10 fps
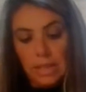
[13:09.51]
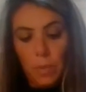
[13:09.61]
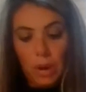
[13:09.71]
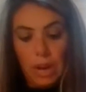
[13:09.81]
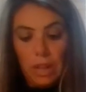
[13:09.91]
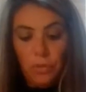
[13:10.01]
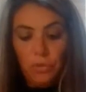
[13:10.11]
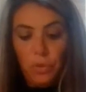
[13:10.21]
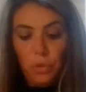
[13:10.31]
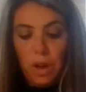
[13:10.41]
then we're going to get the
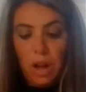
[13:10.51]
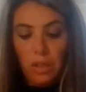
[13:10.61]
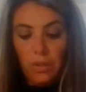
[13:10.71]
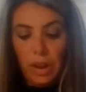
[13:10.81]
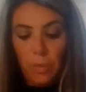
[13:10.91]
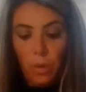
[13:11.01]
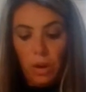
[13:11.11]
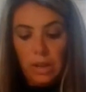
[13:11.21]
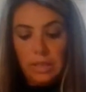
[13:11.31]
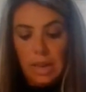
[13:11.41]
food coloring and we're
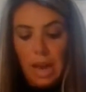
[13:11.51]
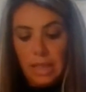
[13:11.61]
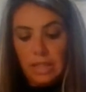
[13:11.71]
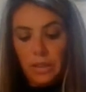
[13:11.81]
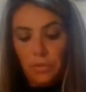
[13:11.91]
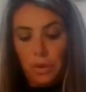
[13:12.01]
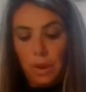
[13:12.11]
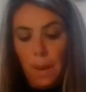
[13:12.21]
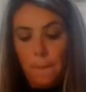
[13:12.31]
going to dye the different